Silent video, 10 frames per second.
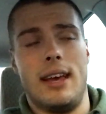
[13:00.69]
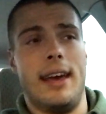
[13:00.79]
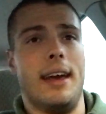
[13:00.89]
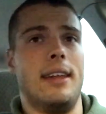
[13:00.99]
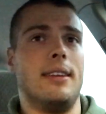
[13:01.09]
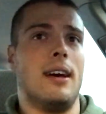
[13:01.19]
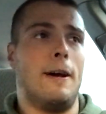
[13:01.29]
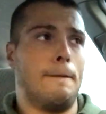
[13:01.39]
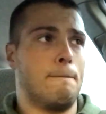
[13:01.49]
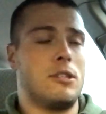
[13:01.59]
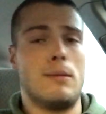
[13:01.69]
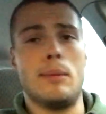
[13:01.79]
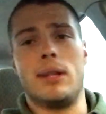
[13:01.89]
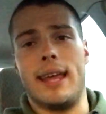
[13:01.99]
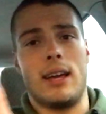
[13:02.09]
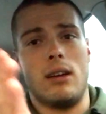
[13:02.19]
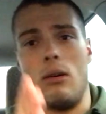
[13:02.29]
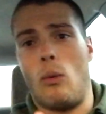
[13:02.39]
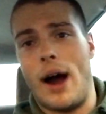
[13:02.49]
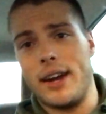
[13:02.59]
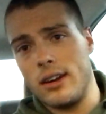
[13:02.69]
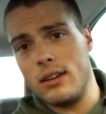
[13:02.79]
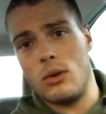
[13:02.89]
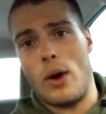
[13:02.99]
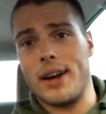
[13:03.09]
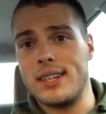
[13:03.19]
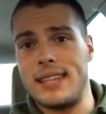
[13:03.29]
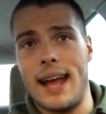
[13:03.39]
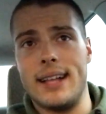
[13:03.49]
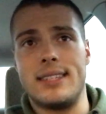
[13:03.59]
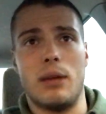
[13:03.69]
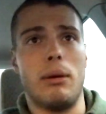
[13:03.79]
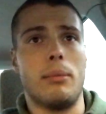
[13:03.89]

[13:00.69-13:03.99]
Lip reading: And some people like wider stance, some